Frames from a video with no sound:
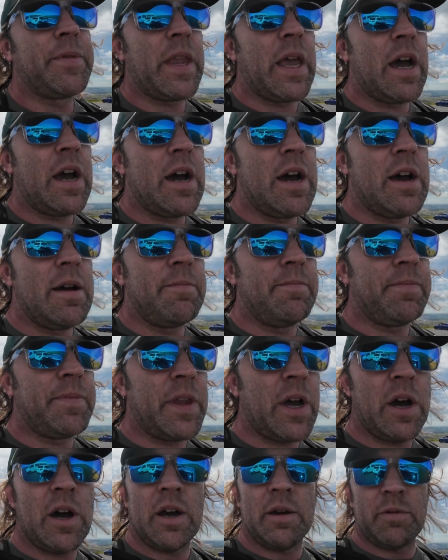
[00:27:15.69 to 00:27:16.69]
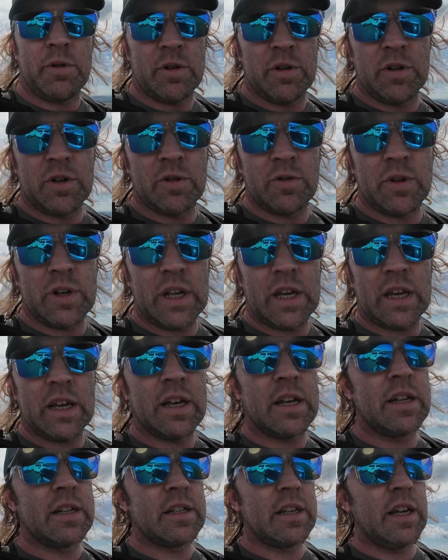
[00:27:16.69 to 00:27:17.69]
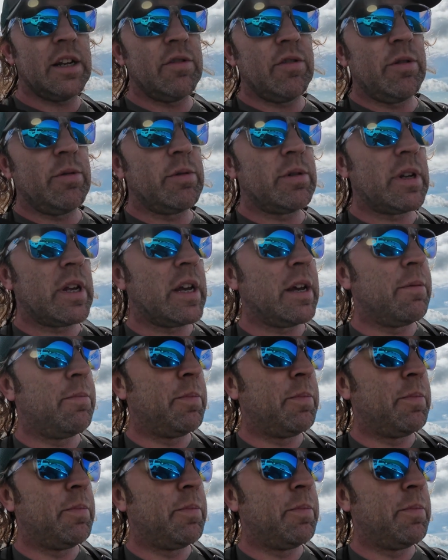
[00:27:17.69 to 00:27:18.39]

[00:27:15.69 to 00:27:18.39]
I hope you enjoyed it. Scenery was